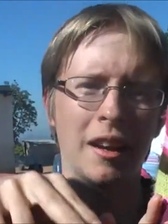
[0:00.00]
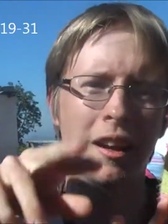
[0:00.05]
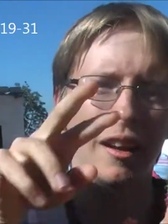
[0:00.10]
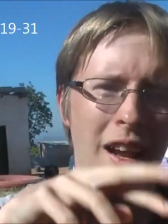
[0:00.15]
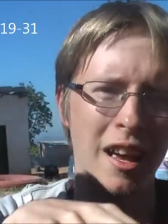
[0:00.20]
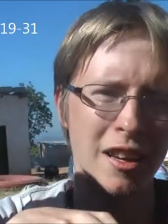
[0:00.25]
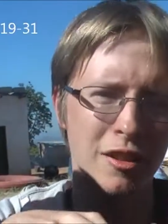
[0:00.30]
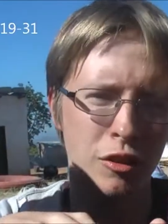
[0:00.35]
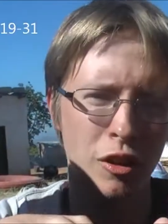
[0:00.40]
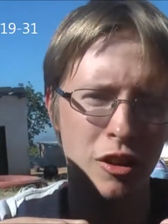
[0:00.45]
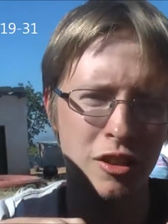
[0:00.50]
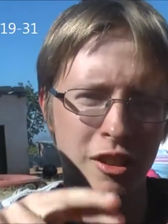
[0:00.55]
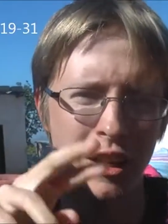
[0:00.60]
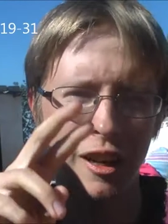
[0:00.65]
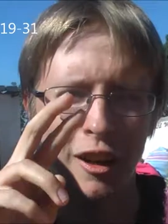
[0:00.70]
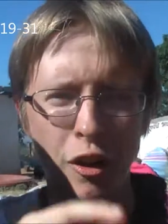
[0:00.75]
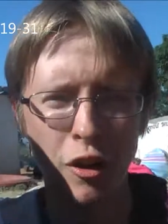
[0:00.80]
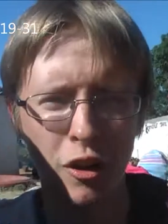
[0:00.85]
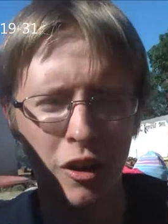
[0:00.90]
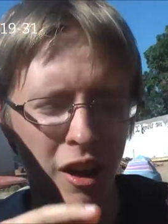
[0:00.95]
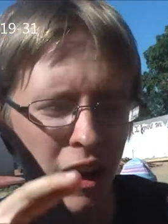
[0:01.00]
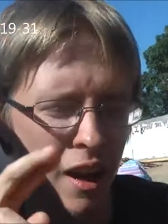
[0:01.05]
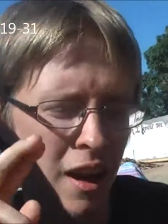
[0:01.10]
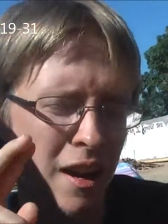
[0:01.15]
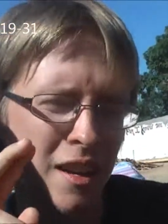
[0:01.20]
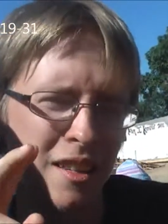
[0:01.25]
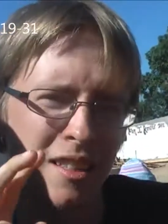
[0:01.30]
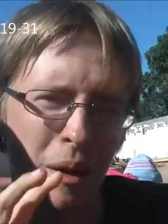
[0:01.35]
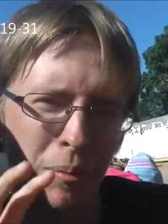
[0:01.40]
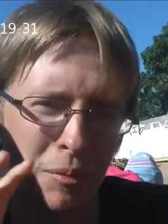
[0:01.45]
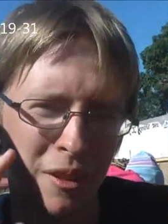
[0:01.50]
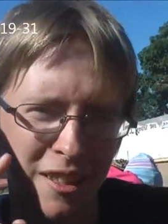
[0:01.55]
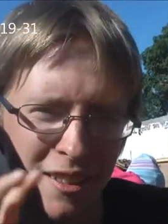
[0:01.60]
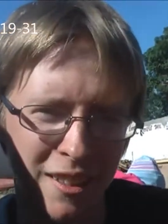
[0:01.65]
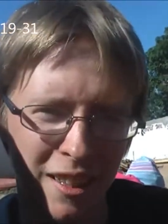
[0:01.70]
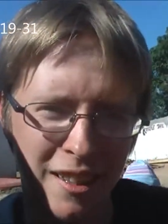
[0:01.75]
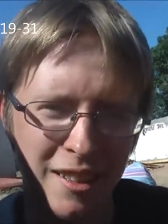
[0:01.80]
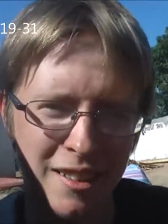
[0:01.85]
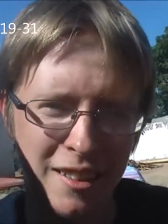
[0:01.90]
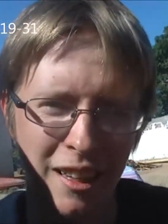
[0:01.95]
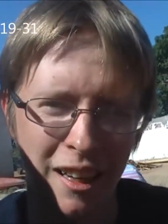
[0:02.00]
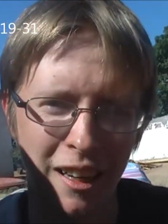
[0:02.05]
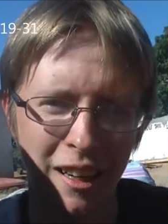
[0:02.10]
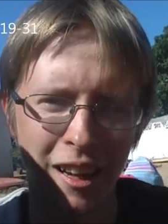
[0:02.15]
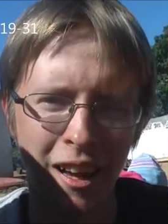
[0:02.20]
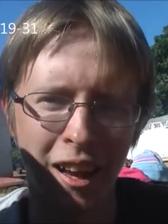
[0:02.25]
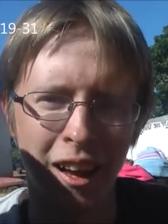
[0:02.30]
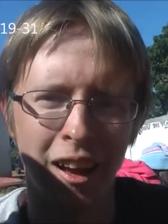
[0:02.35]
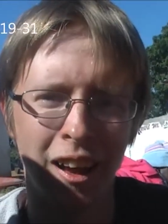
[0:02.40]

and Lazarus in Luke chapter 16,